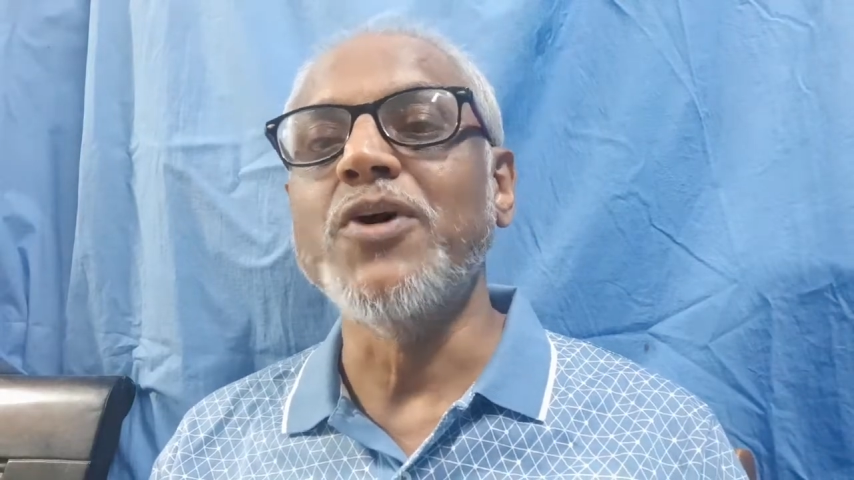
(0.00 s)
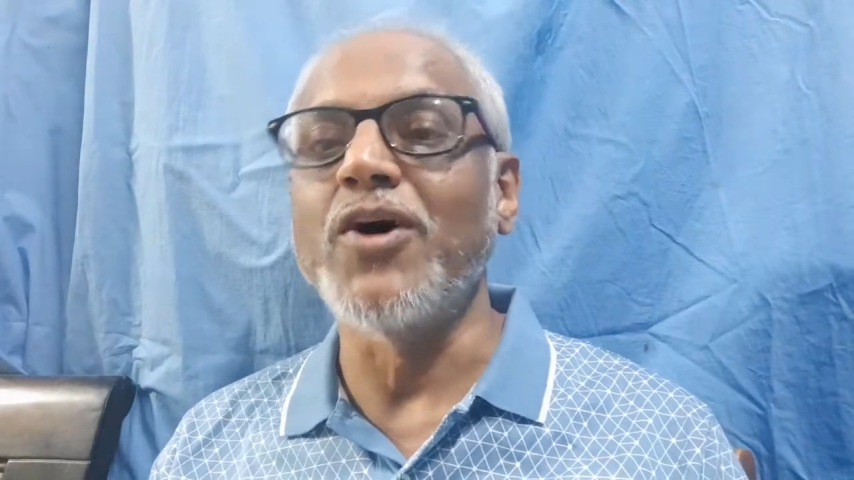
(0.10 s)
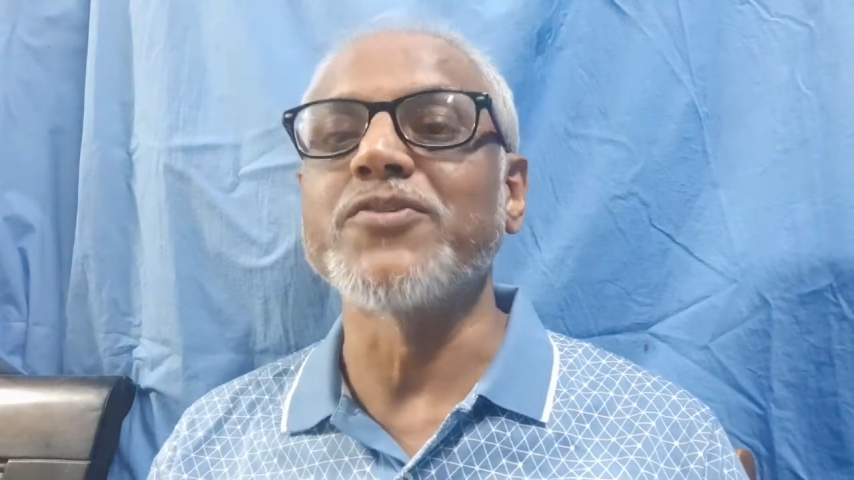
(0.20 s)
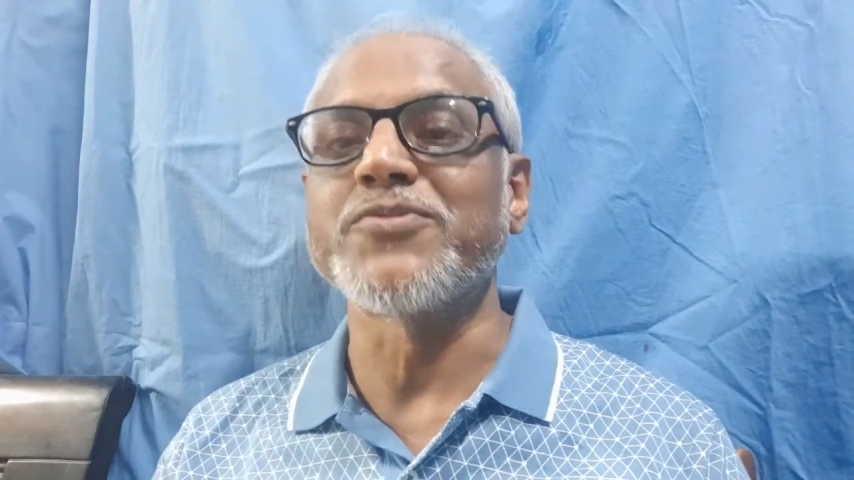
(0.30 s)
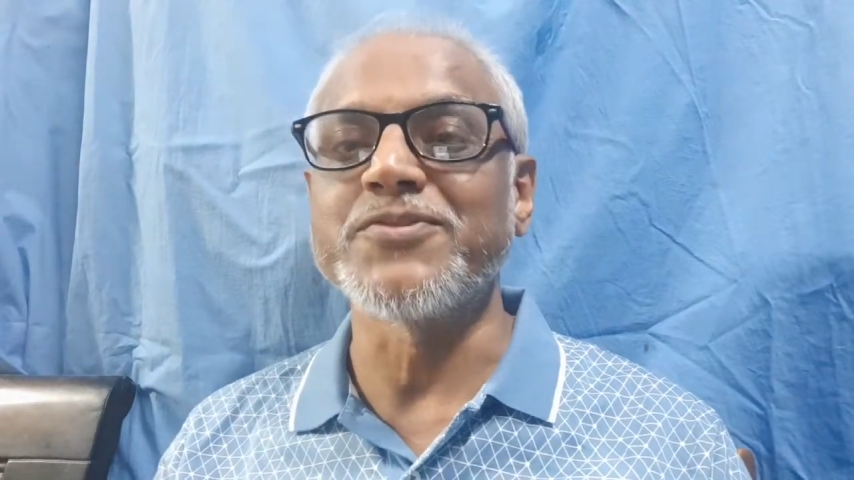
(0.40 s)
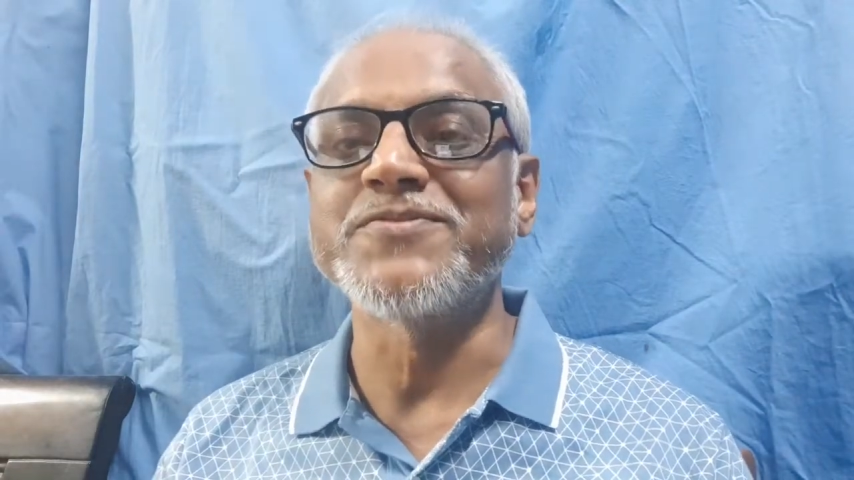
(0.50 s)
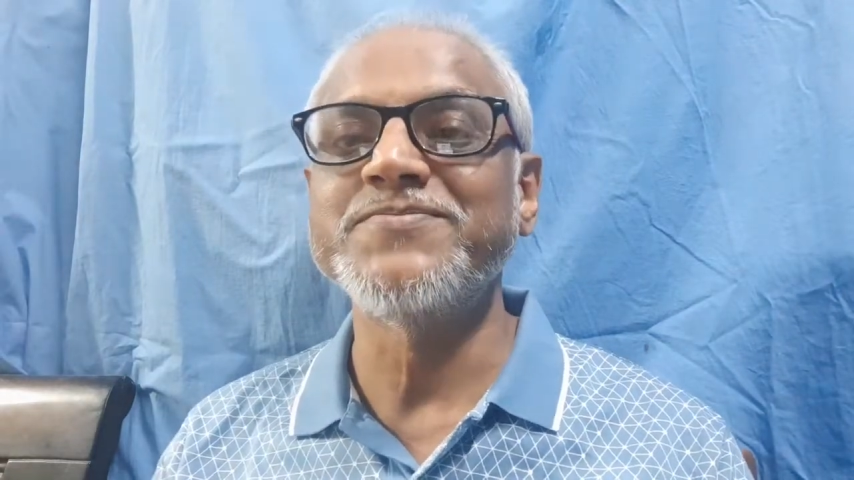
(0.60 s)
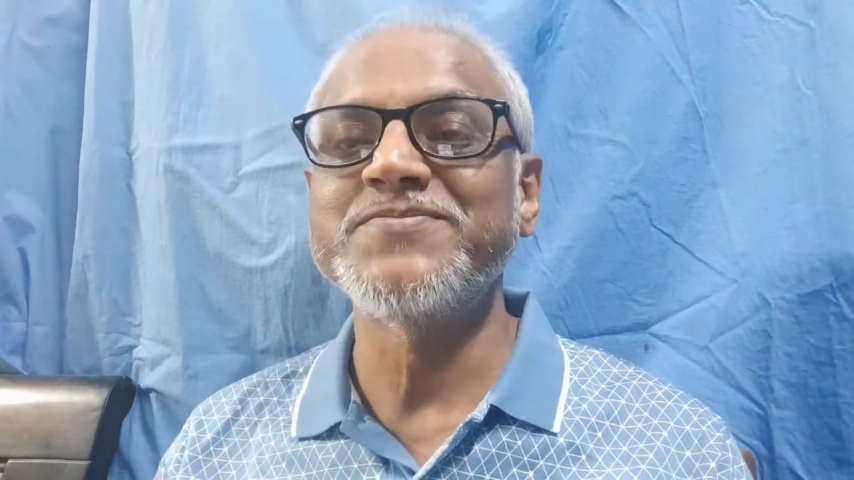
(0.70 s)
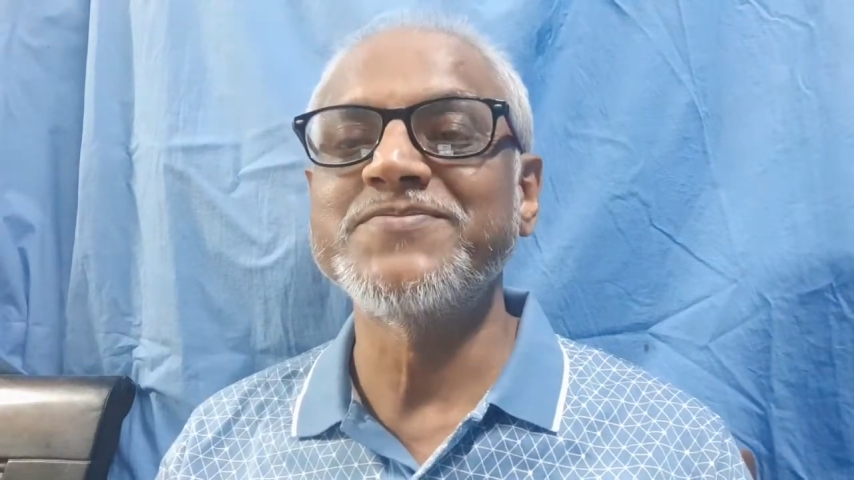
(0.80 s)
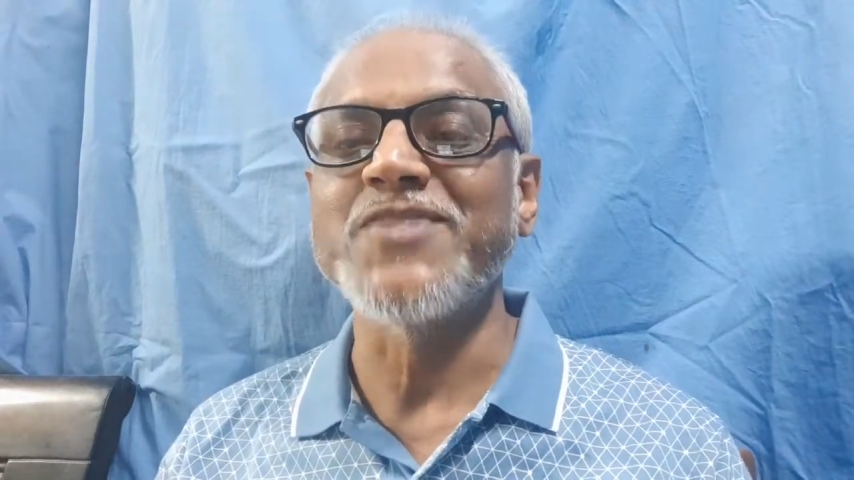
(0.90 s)
also.
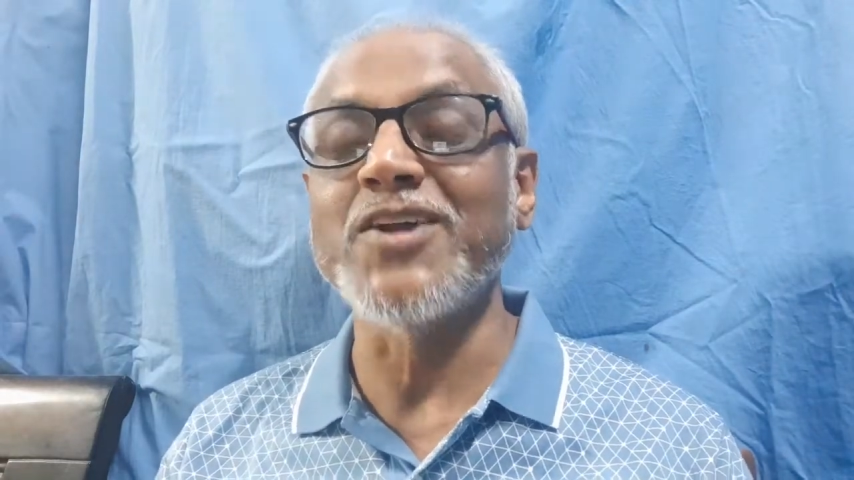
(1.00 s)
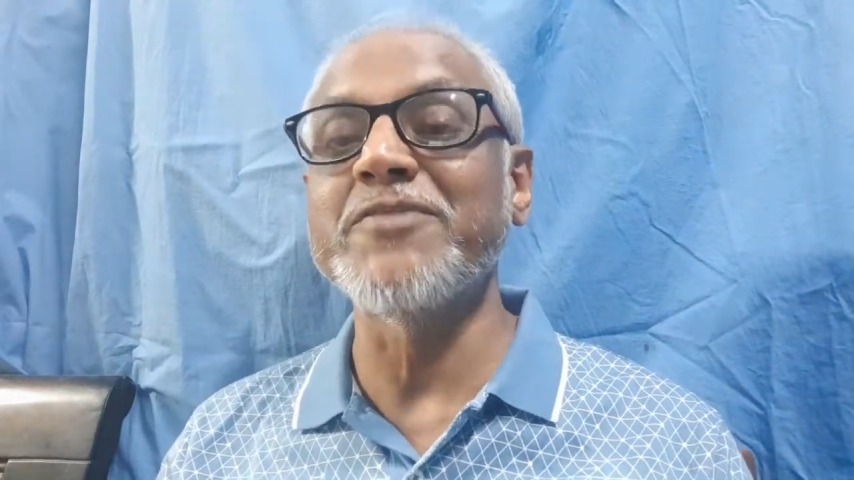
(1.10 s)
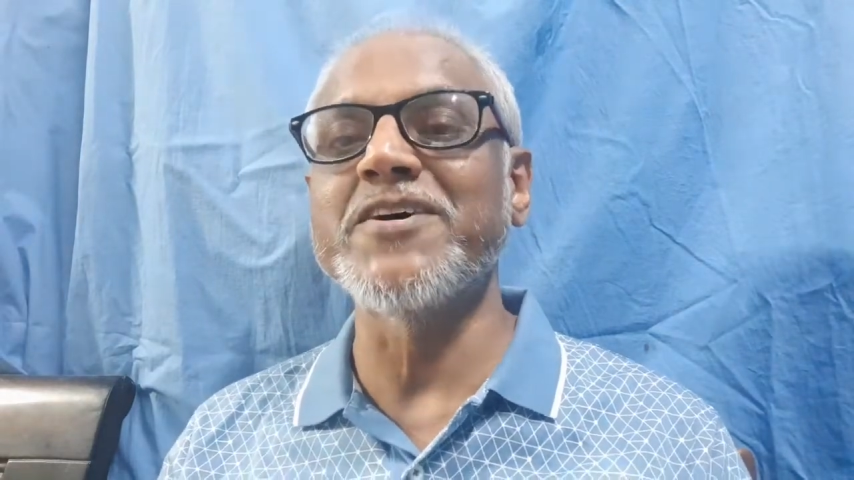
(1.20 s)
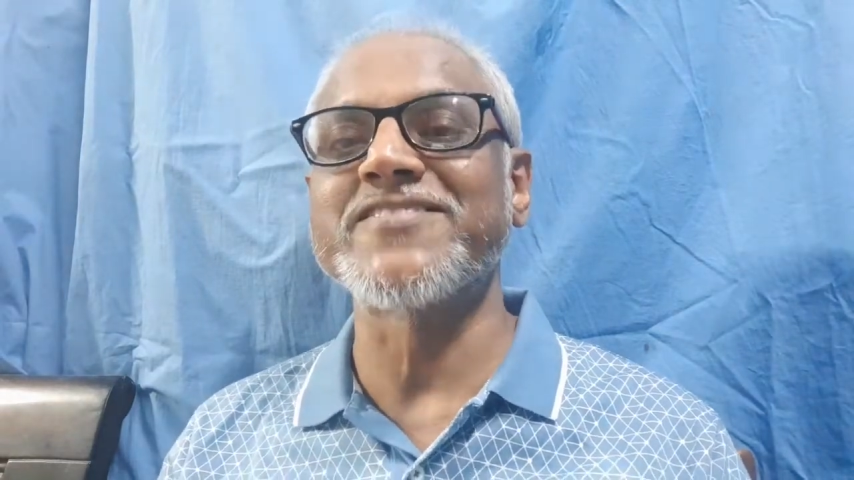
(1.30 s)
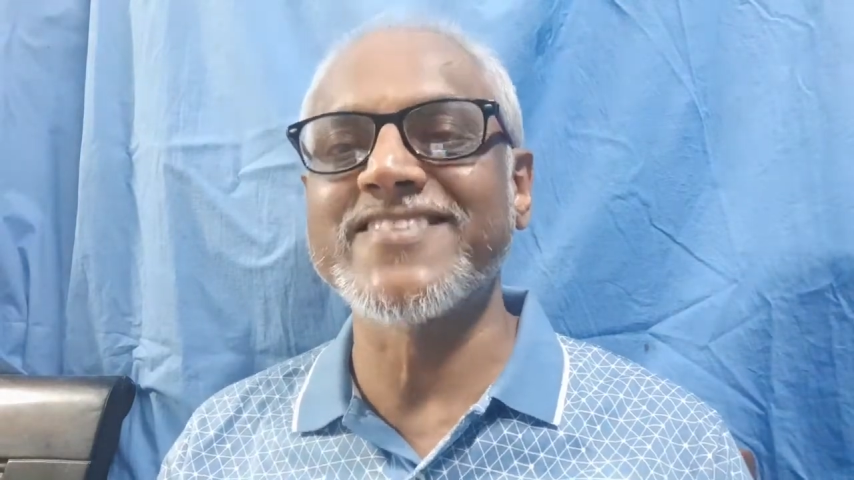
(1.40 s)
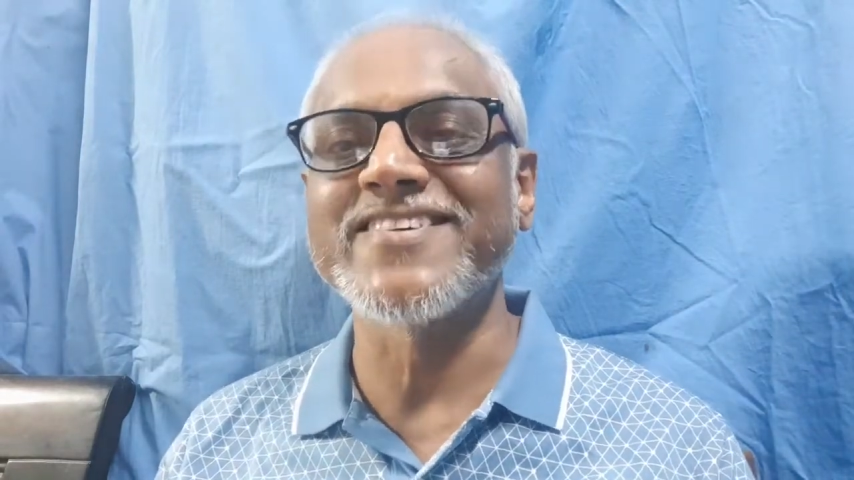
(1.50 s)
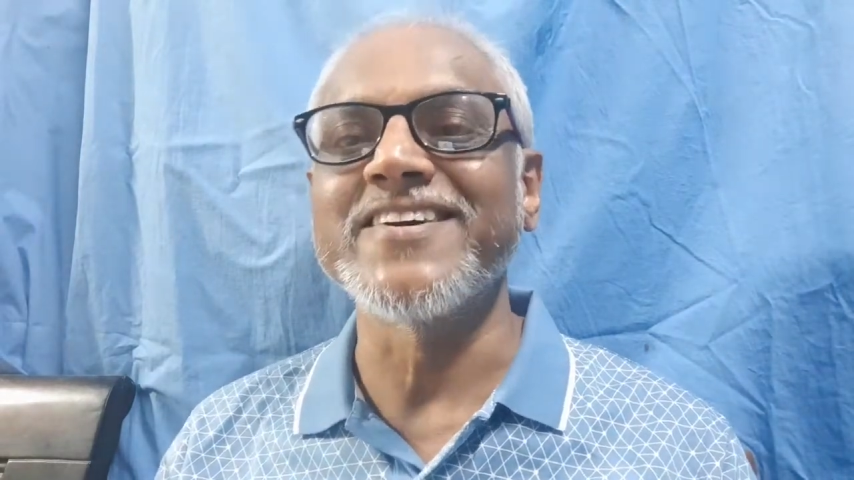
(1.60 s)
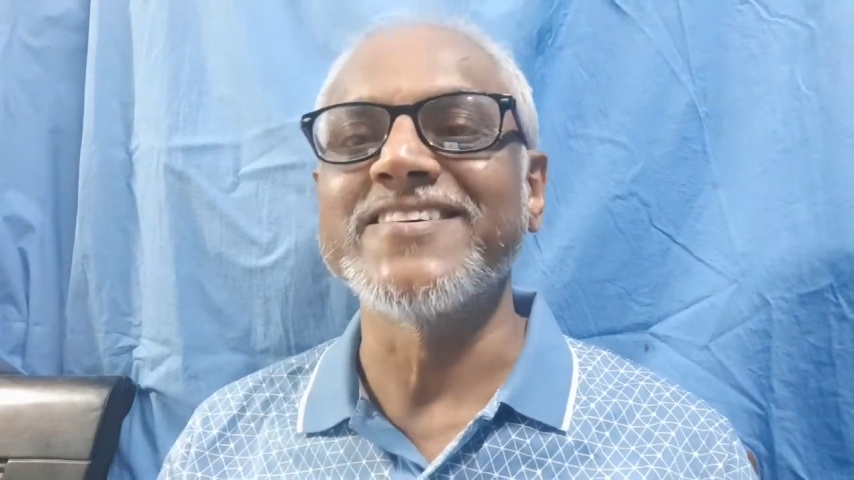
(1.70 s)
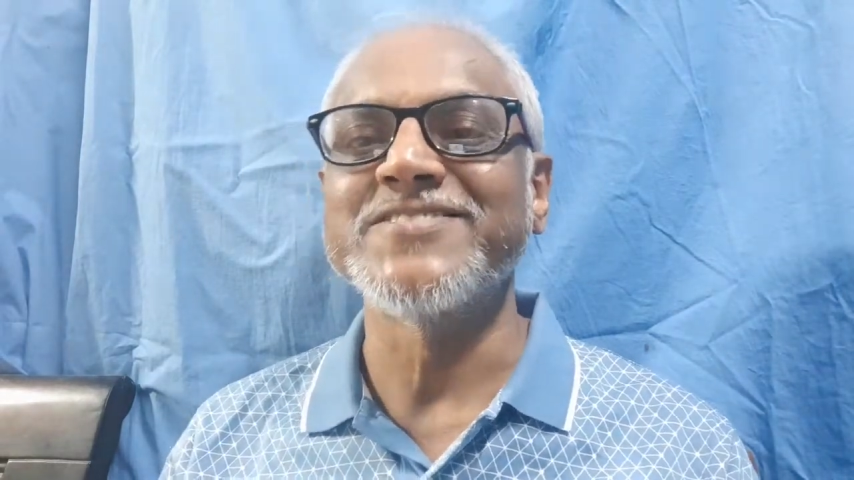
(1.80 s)
All the best.